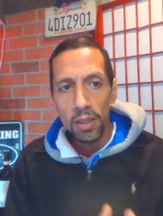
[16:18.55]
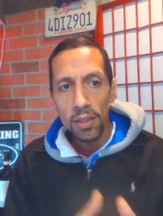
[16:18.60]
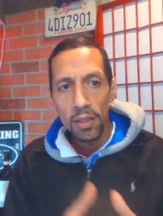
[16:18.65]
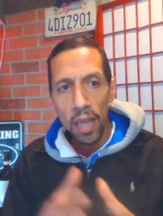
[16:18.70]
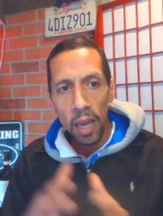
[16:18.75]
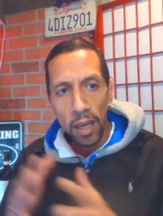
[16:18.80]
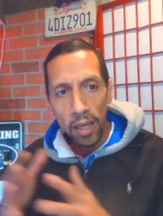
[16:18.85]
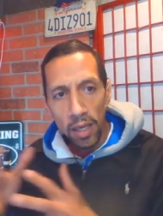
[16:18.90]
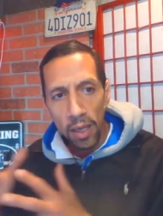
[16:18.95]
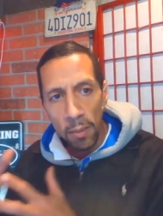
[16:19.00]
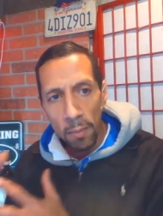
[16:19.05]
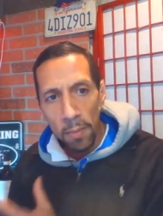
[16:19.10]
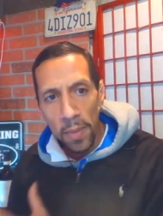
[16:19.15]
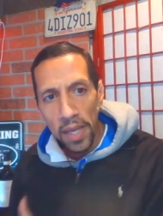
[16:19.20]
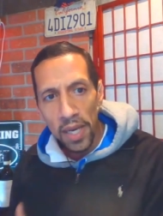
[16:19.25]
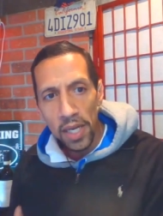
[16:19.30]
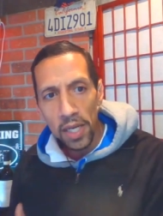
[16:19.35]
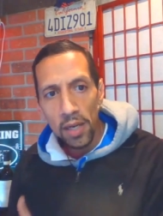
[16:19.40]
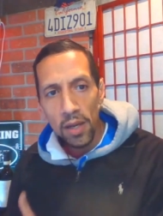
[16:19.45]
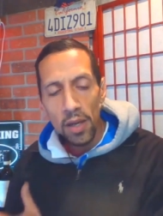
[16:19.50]
that
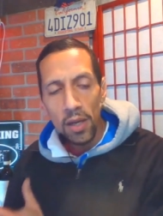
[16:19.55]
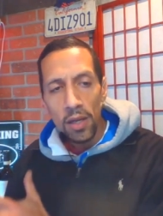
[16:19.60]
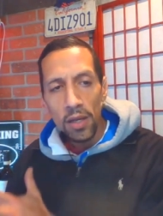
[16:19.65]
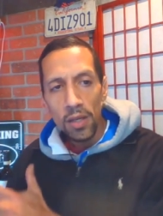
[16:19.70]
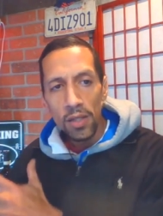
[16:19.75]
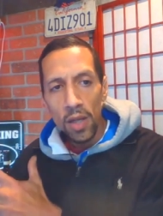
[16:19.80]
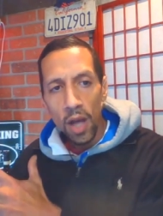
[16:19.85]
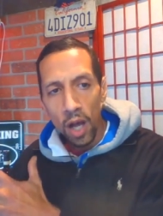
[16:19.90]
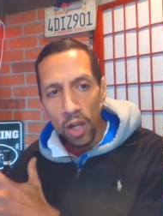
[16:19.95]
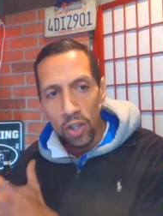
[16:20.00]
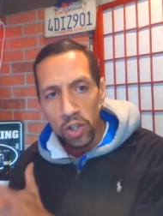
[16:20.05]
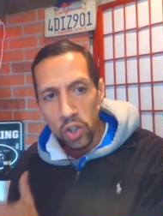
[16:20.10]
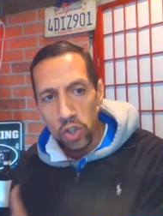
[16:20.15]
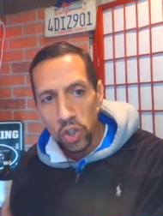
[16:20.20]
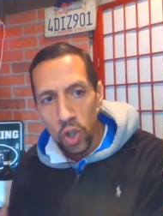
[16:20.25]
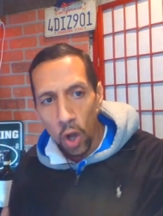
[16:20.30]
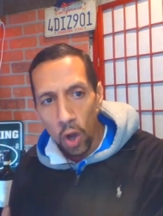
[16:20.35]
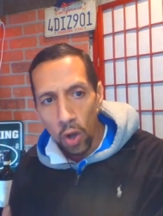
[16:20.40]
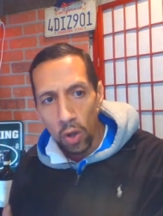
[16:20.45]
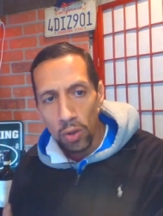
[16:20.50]
committed
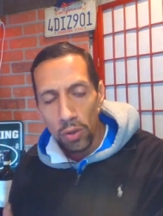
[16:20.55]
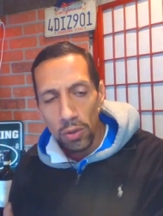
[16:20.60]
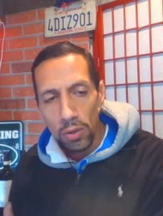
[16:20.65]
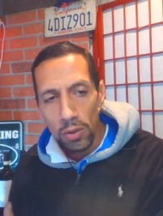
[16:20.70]
assault